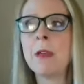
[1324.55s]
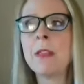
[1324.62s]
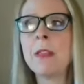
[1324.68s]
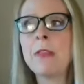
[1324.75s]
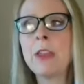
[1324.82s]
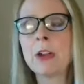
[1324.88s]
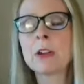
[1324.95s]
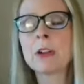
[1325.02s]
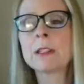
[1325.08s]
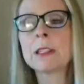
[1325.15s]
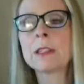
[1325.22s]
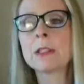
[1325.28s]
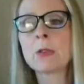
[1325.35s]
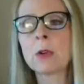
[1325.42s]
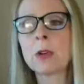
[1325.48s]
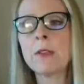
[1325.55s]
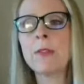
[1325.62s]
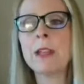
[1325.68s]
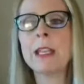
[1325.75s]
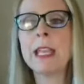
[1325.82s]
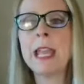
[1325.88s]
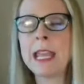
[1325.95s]
there is a sort of
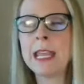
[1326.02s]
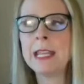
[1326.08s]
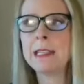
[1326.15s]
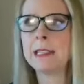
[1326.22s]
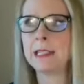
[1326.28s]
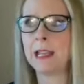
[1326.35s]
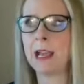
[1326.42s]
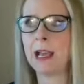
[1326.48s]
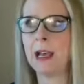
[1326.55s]
innate